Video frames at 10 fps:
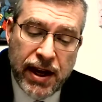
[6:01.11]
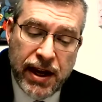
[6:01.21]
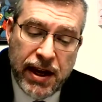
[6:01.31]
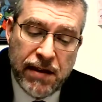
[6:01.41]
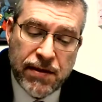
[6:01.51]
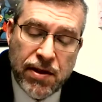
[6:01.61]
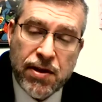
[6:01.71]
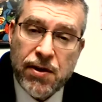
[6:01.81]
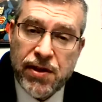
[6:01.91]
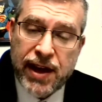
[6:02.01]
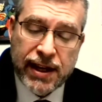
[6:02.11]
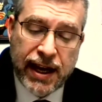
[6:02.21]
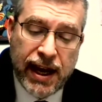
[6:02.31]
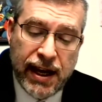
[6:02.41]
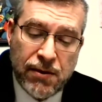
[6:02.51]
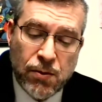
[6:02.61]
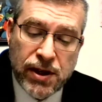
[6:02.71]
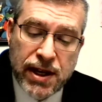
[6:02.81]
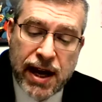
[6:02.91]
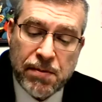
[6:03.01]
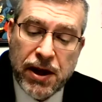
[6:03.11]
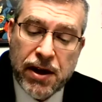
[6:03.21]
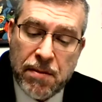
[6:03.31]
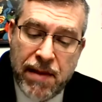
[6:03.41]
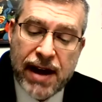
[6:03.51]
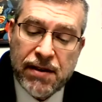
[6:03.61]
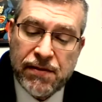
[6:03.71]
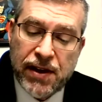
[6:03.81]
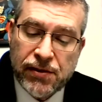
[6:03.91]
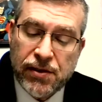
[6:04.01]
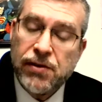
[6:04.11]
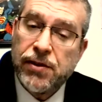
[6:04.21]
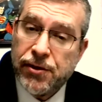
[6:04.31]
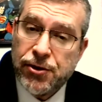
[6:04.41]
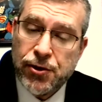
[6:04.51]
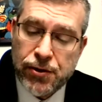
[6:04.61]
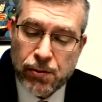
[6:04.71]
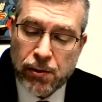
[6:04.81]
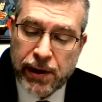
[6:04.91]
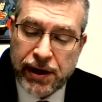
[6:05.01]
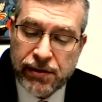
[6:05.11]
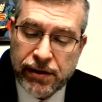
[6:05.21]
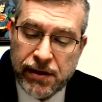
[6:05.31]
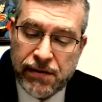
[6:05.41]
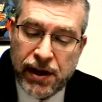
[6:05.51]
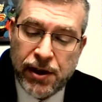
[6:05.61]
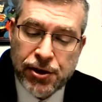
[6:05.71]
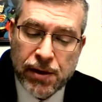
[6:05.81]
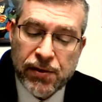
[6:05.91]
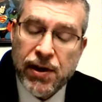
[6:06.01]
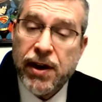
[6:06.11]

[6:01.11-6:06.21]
even though that chen not become manifest until the Jews were ready to leave Egypt